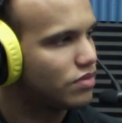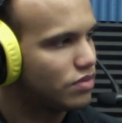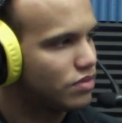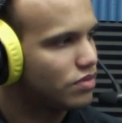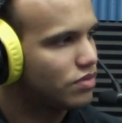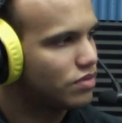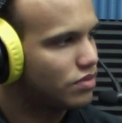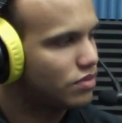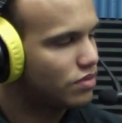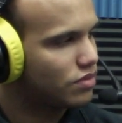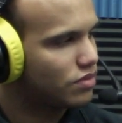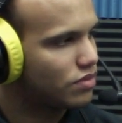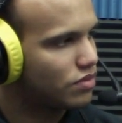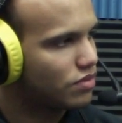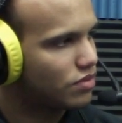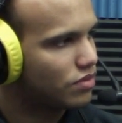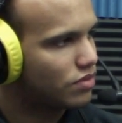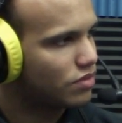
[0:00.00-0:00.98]

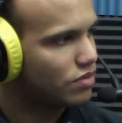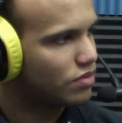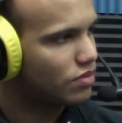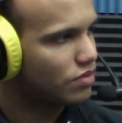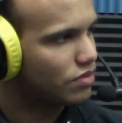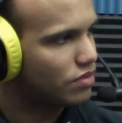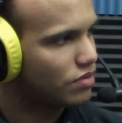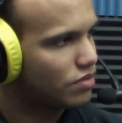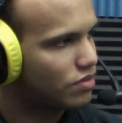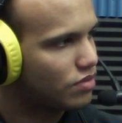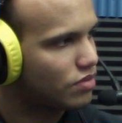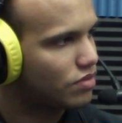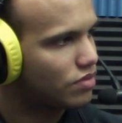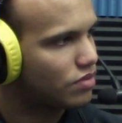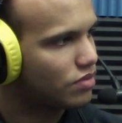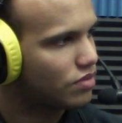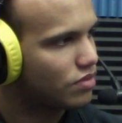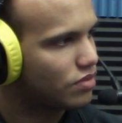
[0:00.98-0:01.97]

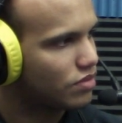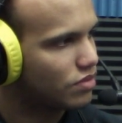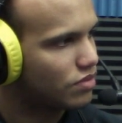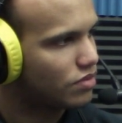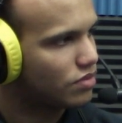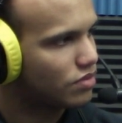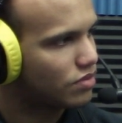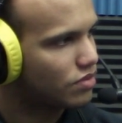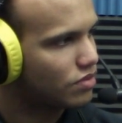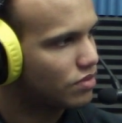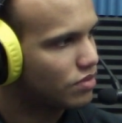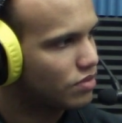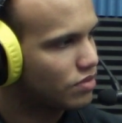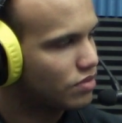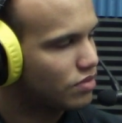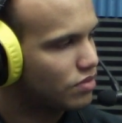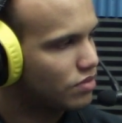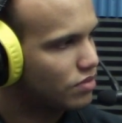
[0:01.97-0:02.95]

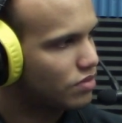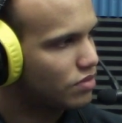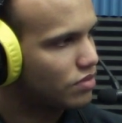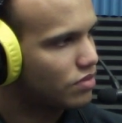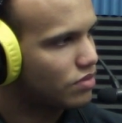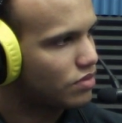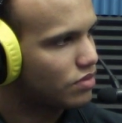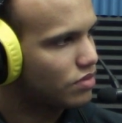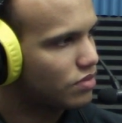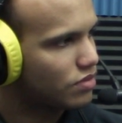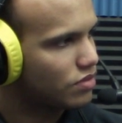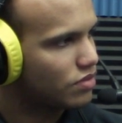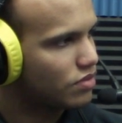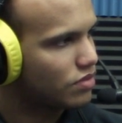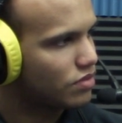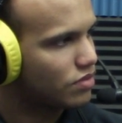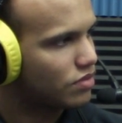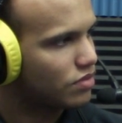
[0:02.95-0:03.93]

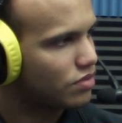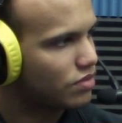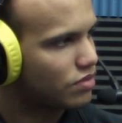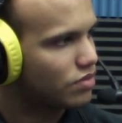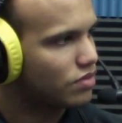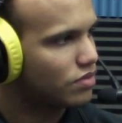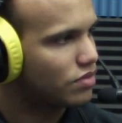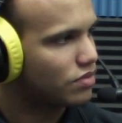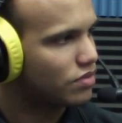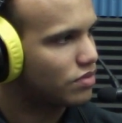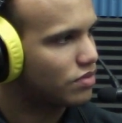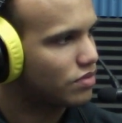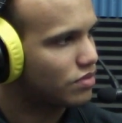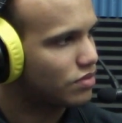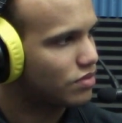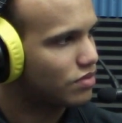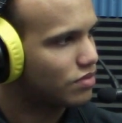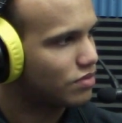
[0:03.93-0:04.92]

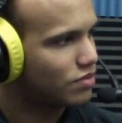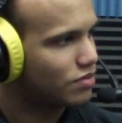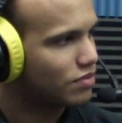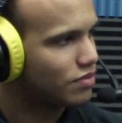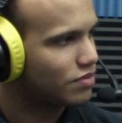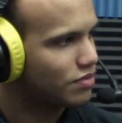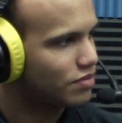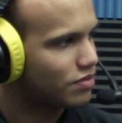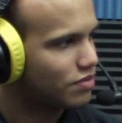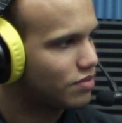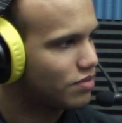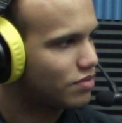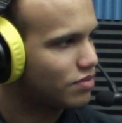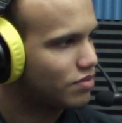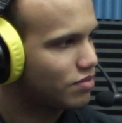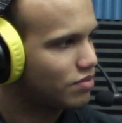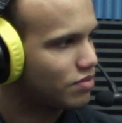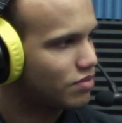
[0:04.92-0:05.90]

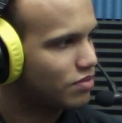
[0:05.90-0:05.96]
(silent)